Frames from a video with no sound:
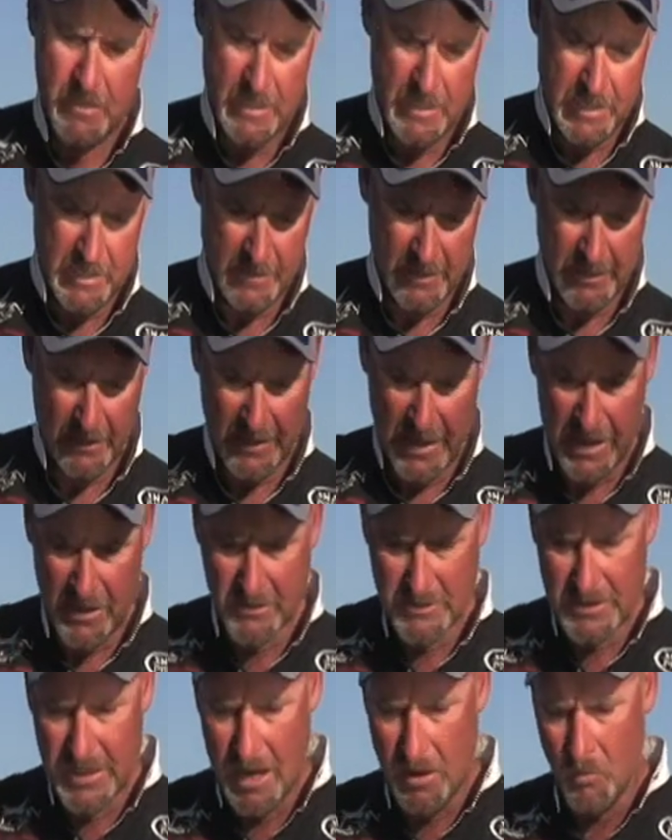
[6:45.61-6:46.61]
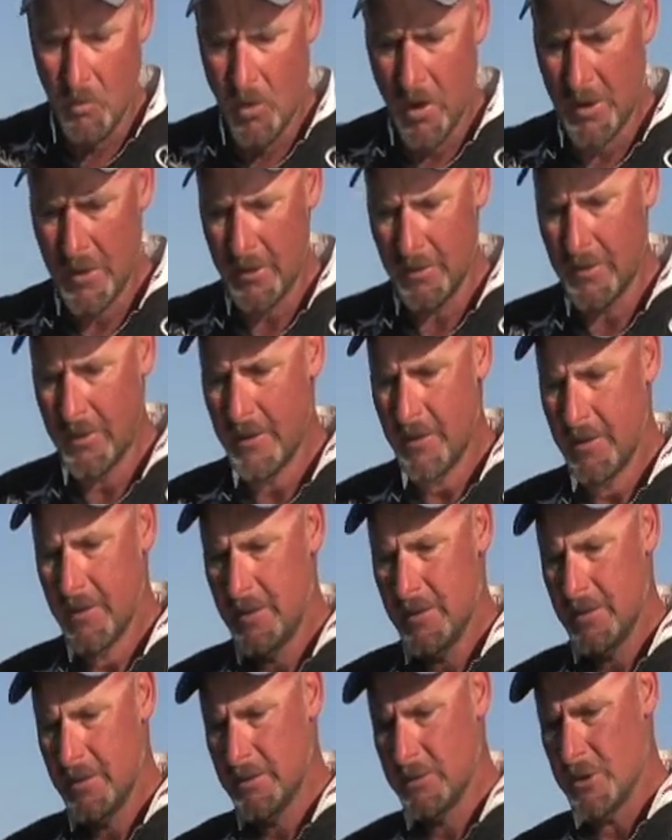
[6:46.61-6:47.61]
it allows that water
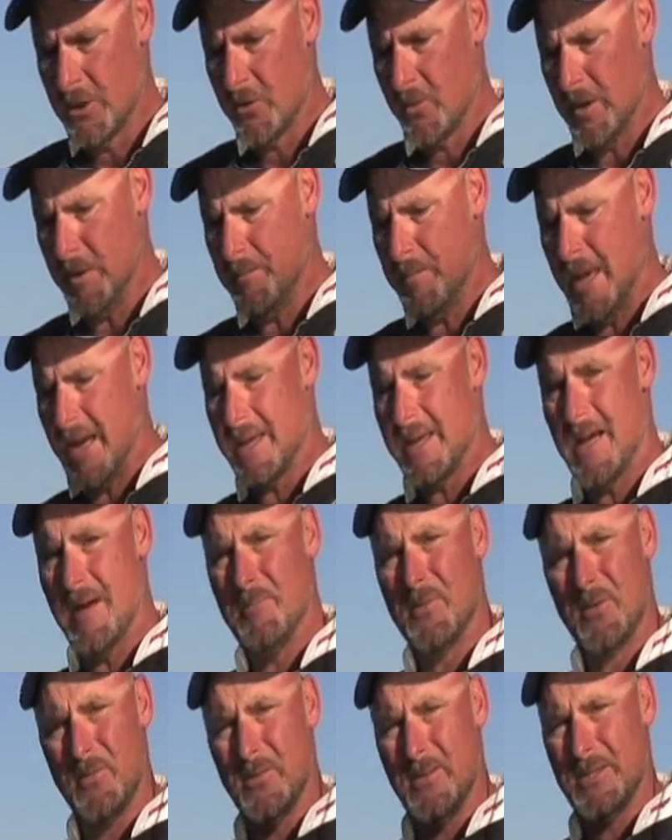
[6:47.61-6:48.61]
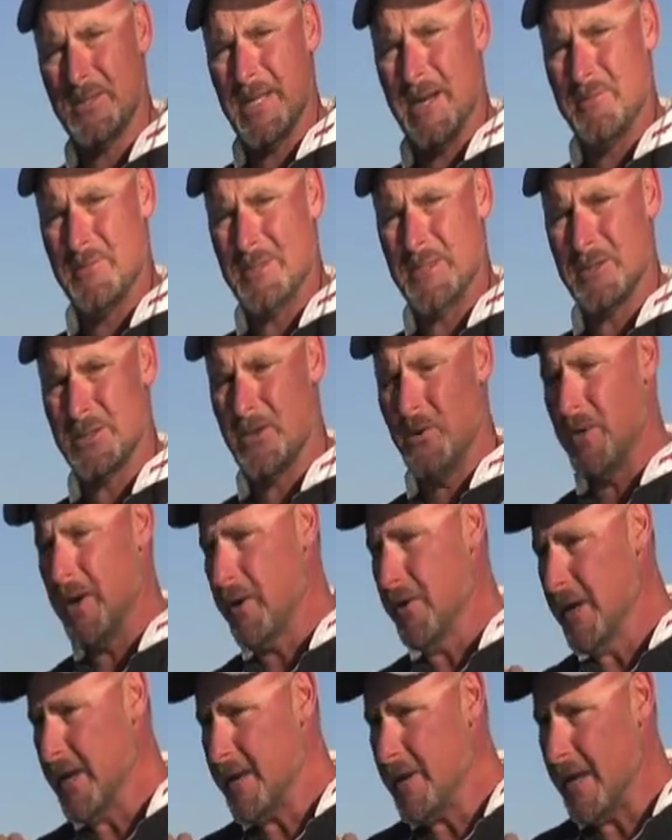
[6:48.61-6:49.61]
to creep back up through the San Francisco
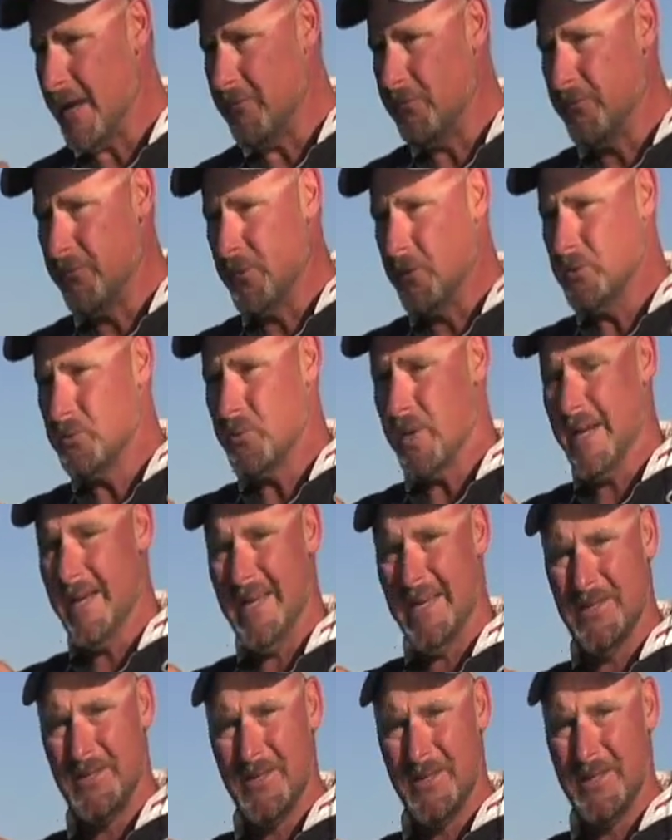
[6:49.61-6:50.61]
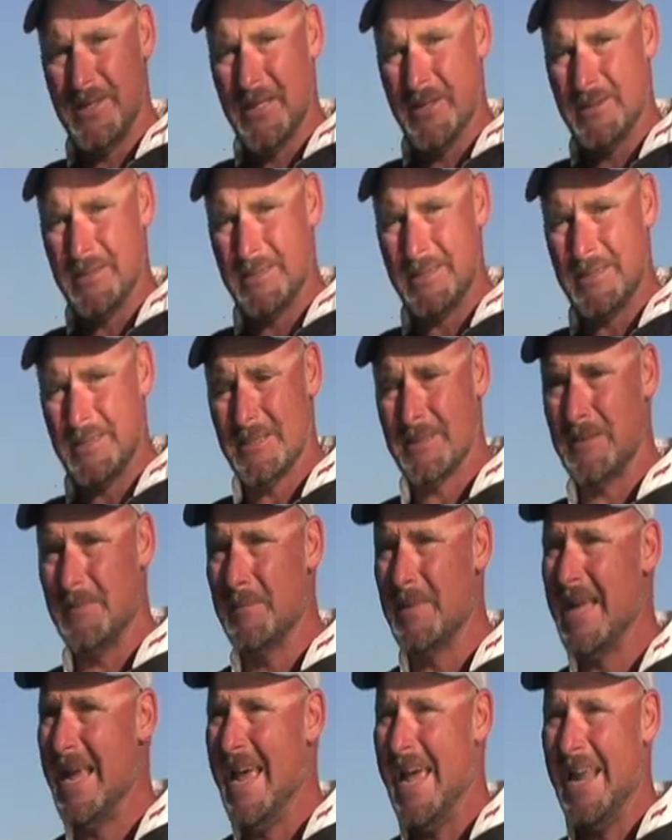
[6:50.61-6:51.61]
area and filtrate into the Delta system,